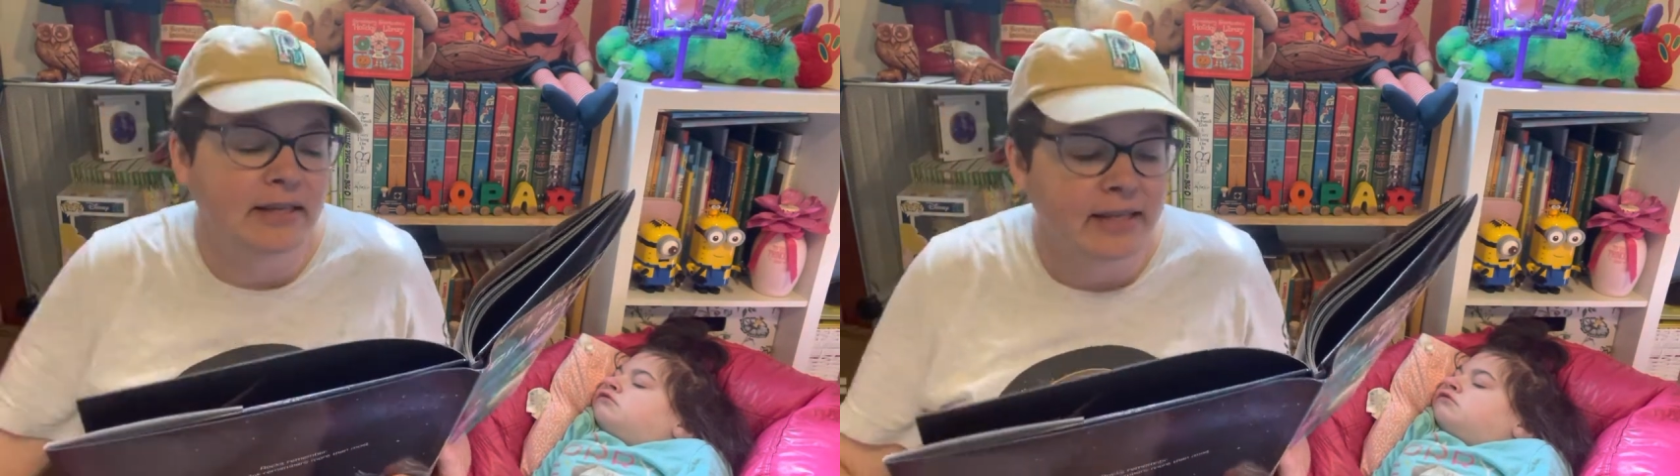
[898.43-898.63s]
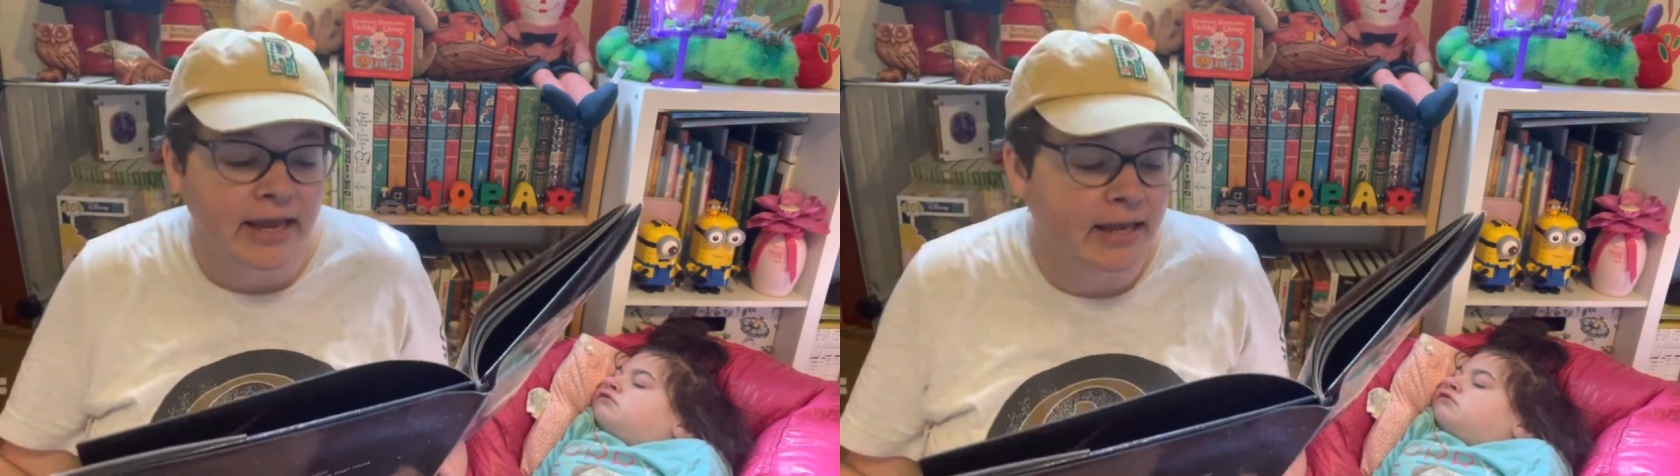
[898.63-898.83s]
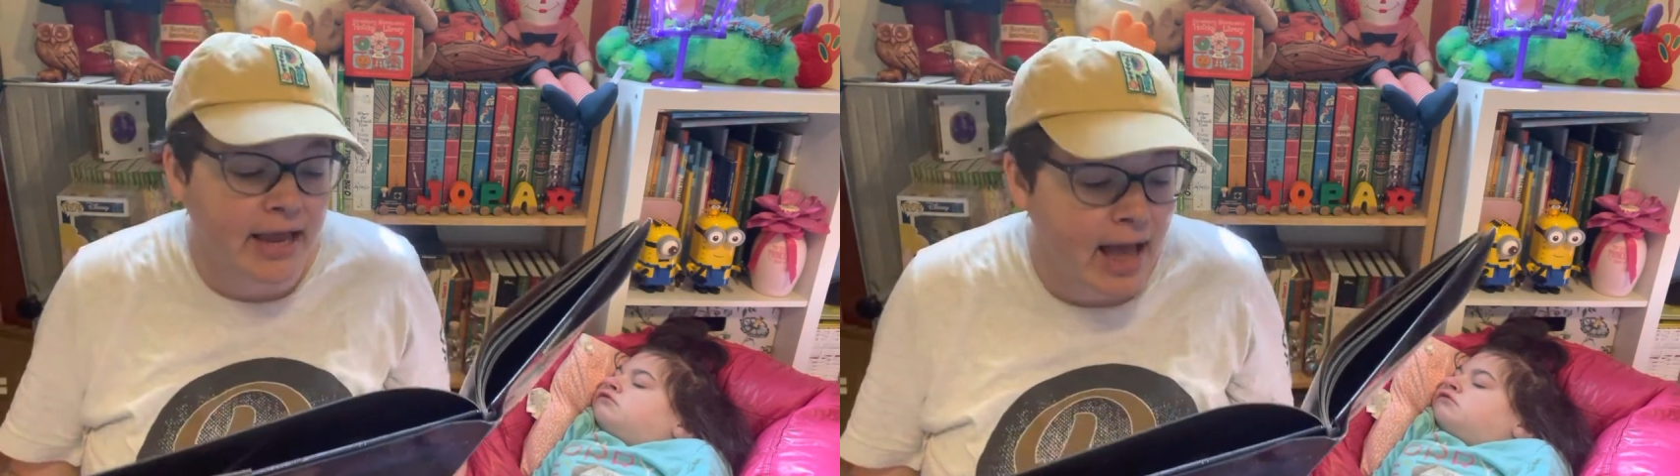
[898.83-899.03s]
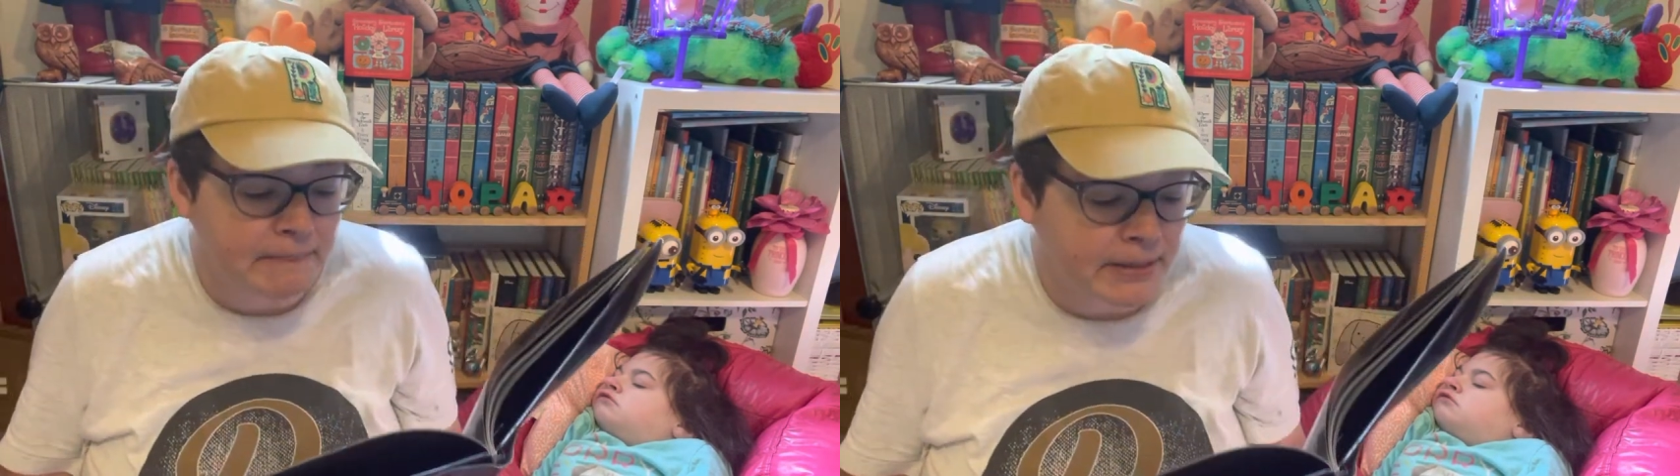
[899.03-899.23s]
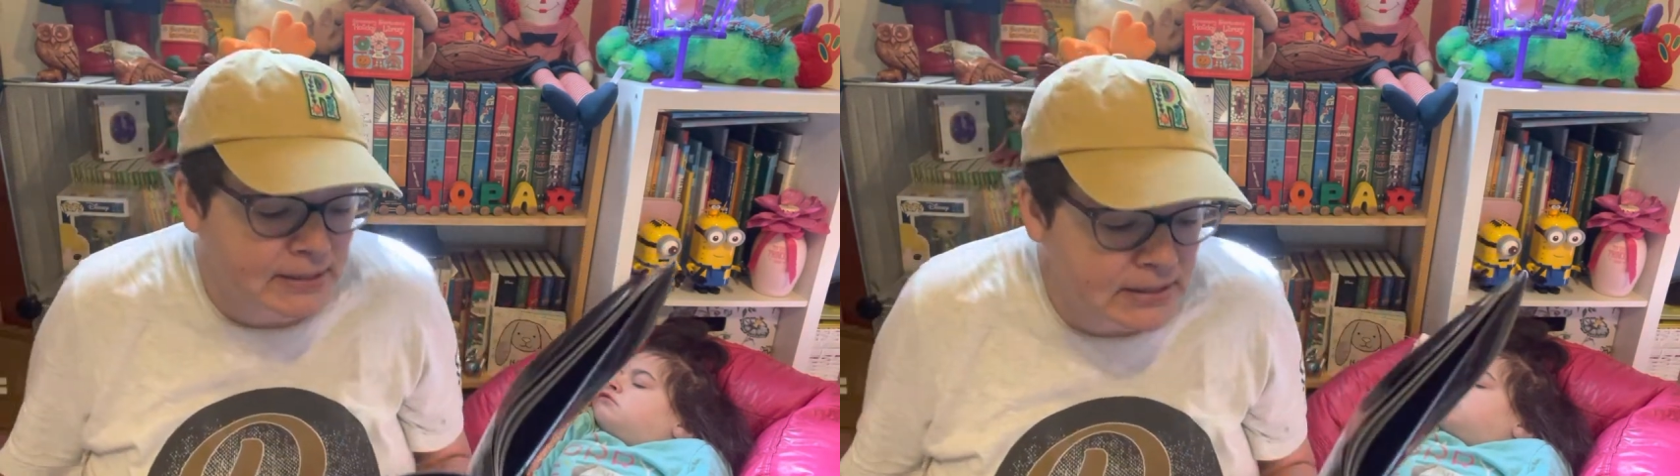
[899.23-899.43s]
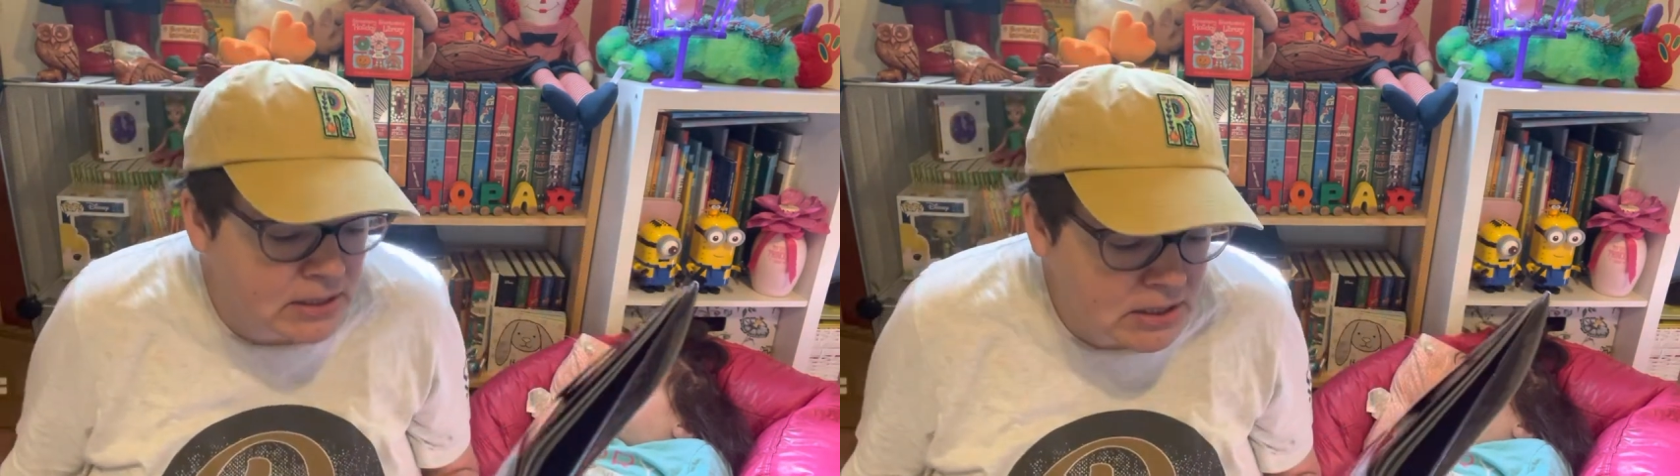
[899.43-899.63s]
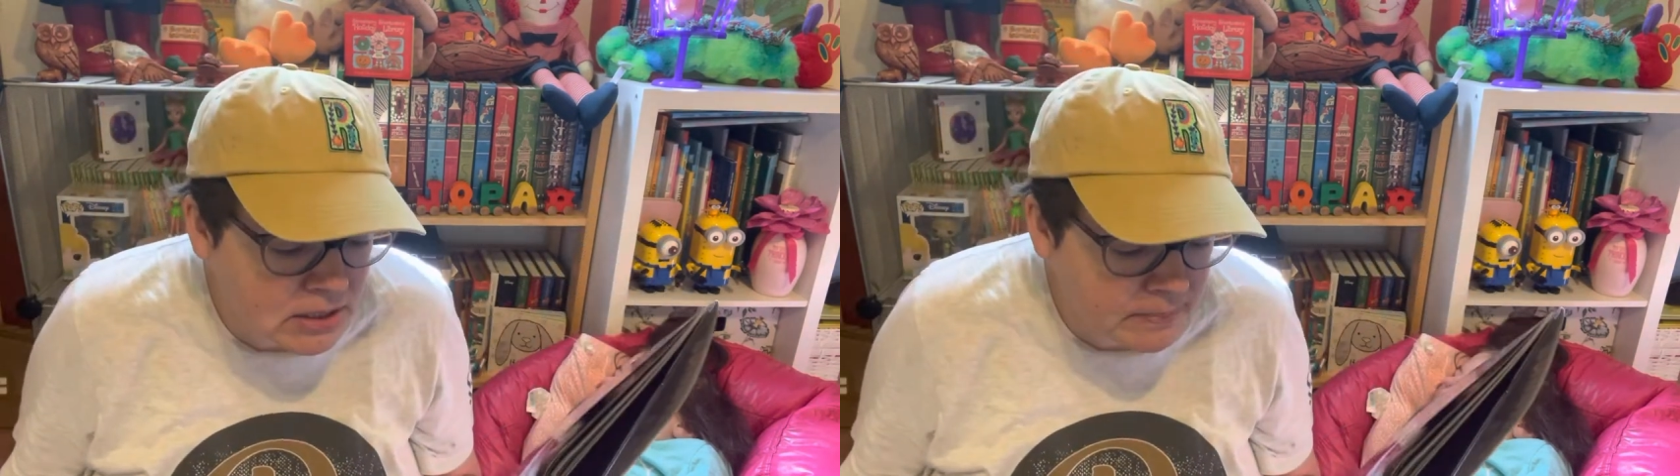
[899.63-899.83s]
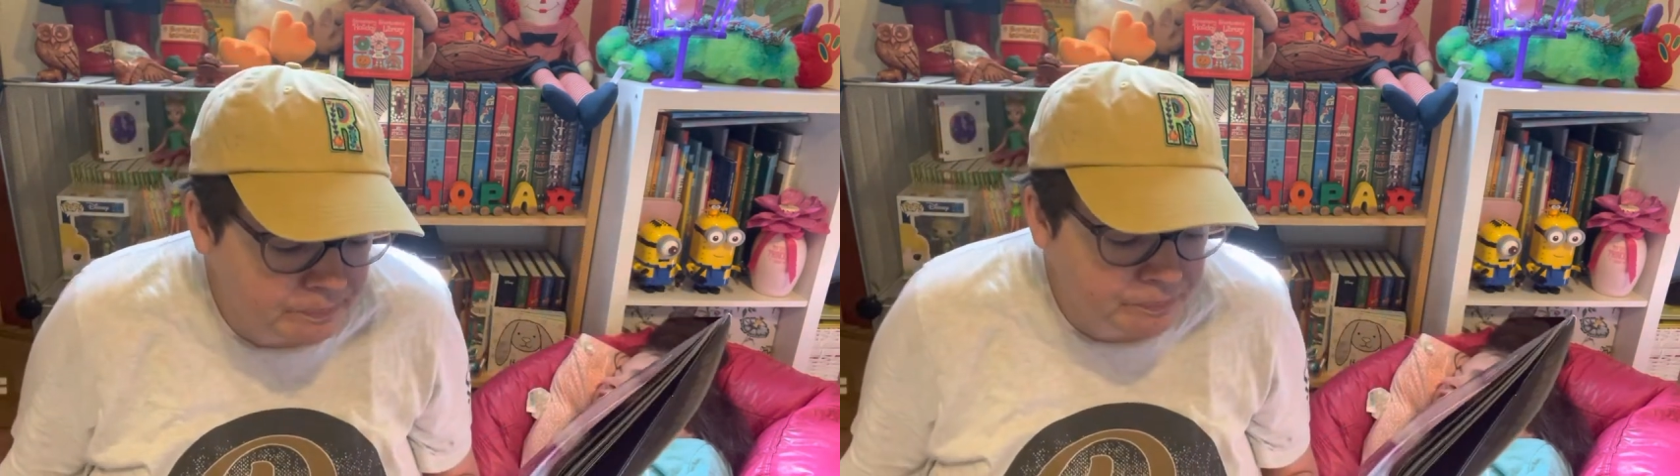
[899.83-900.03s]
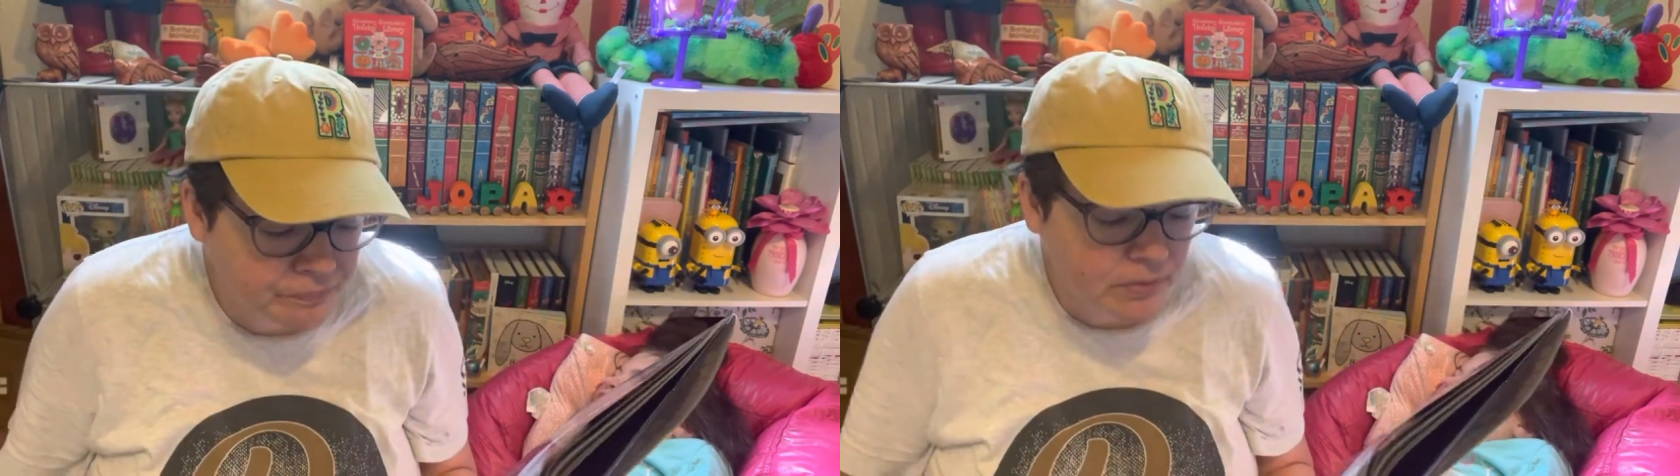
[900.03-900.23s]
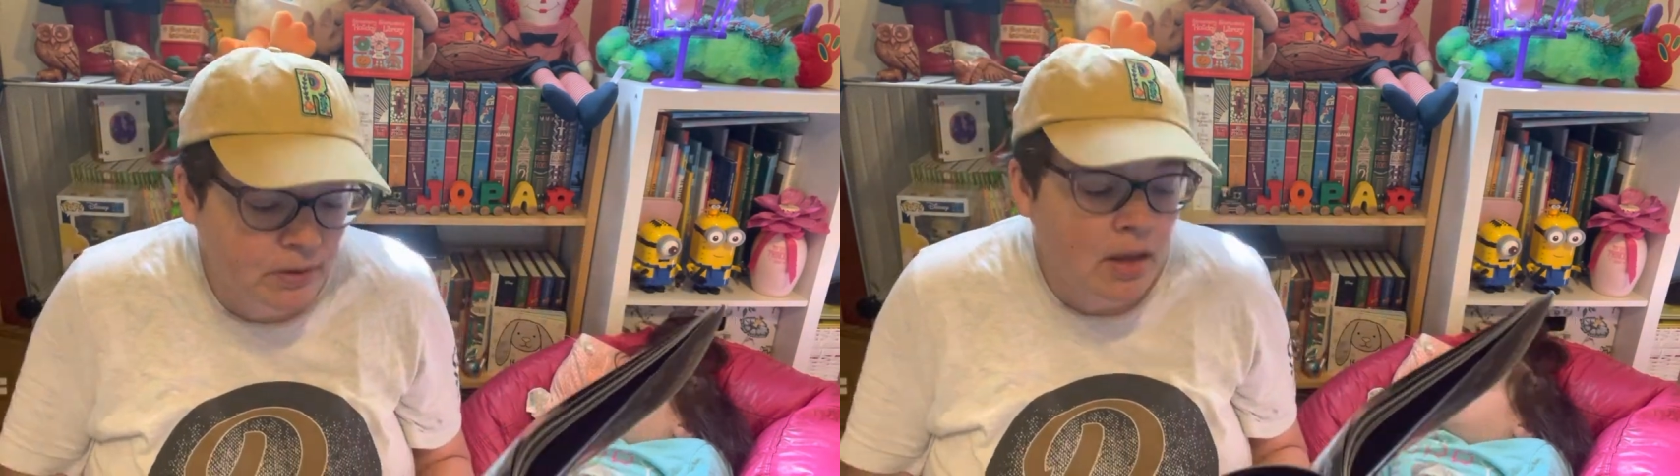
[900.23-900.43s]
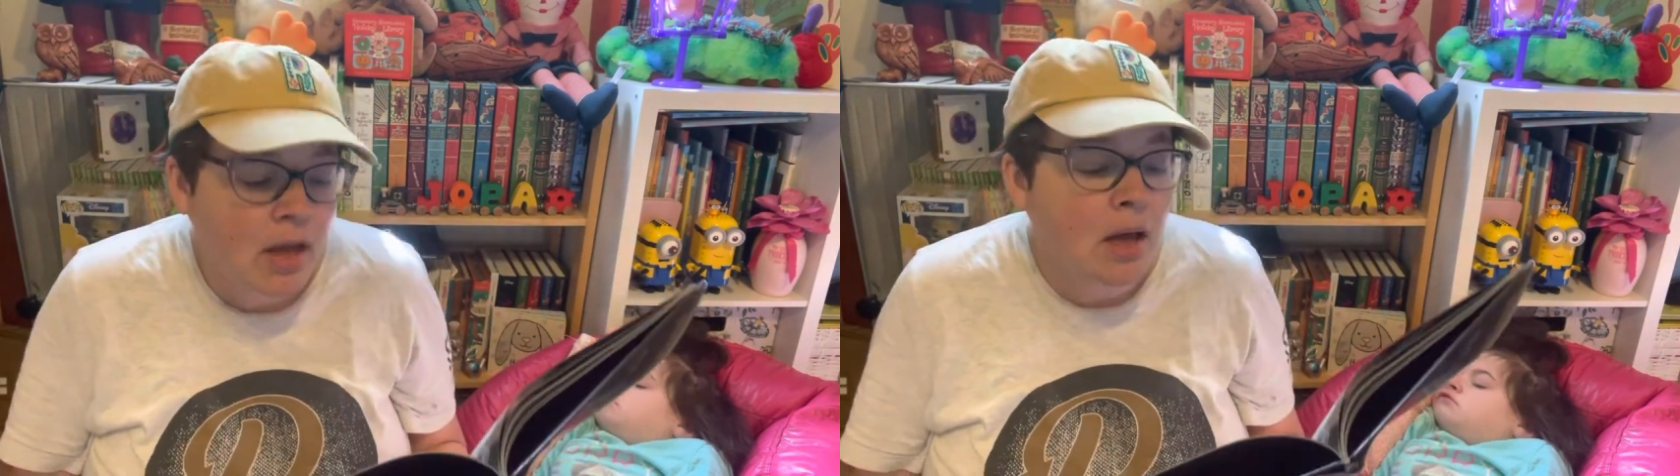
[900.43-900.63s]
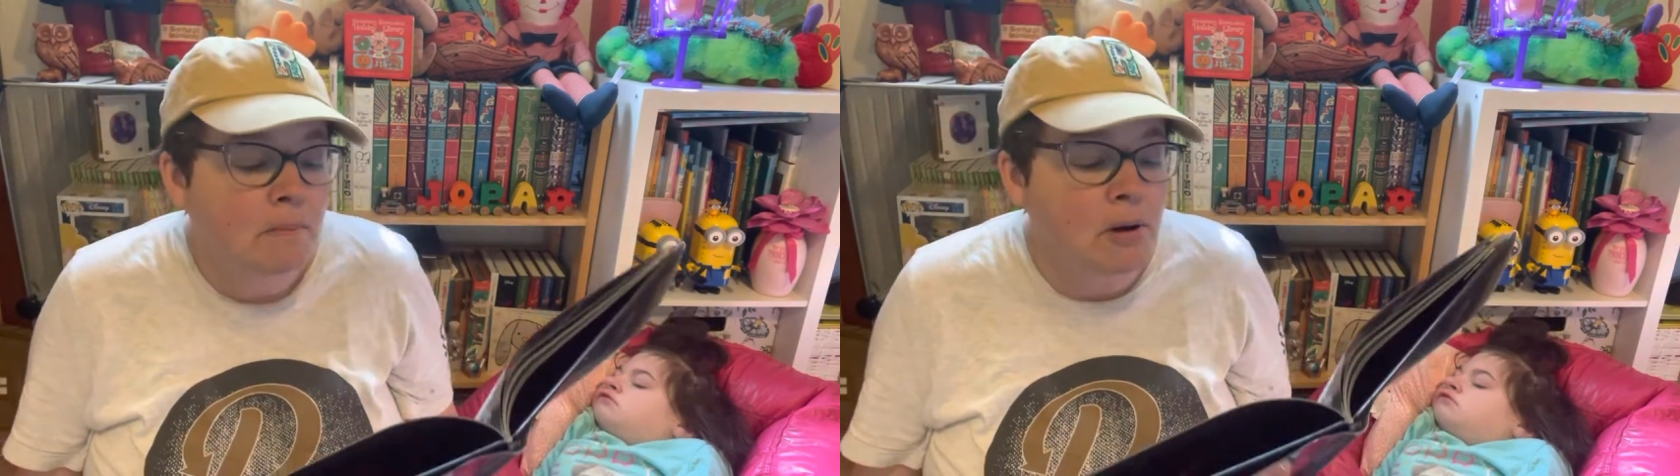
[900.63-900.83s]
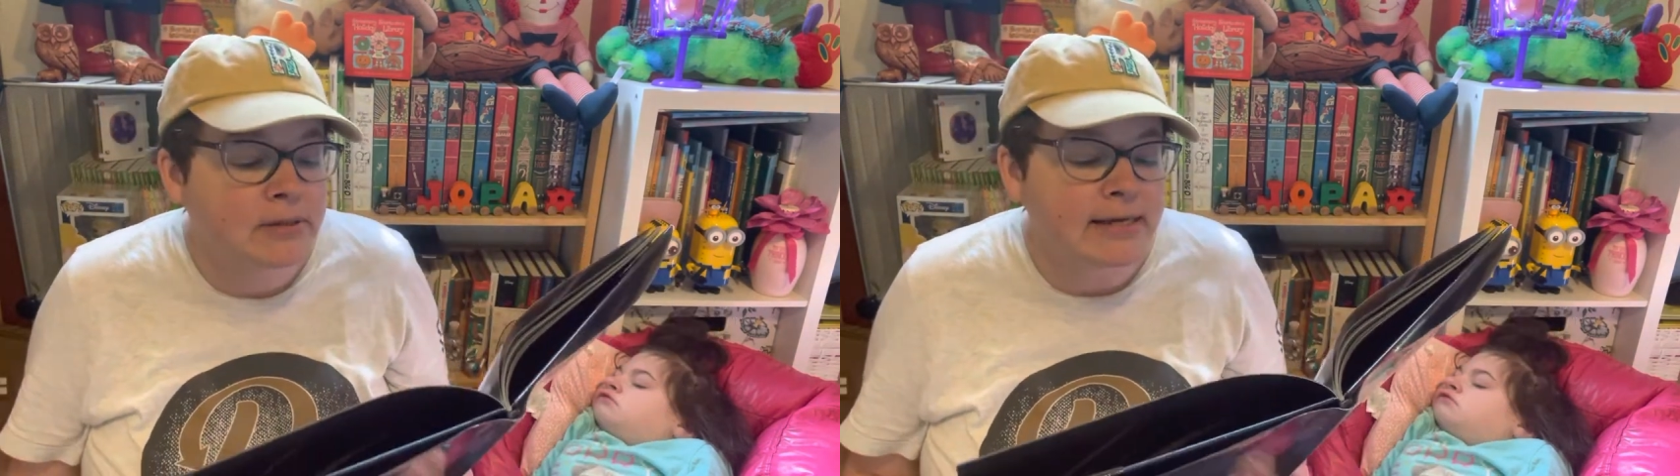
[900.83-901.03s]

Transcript: thing happened. Most